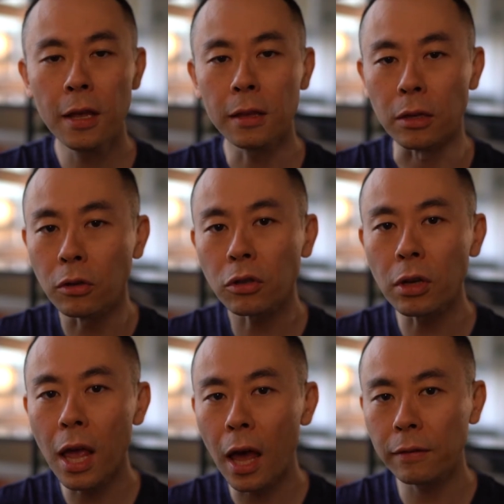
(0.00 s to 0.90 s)
They
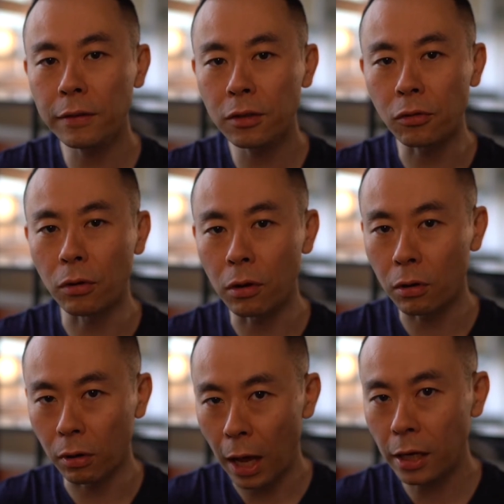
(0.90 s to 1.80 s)
usually have stronger
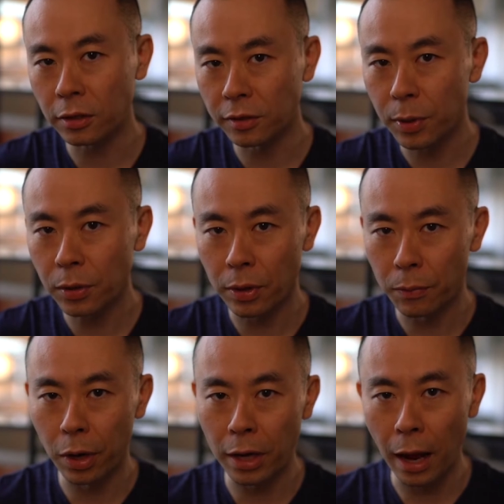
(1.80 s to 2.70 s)
connections between
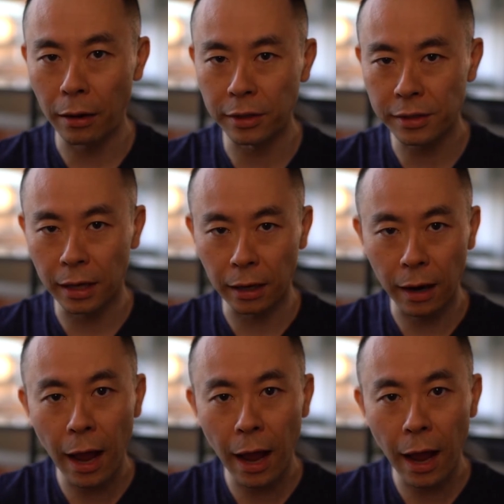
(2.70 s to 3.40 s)
brain areas that are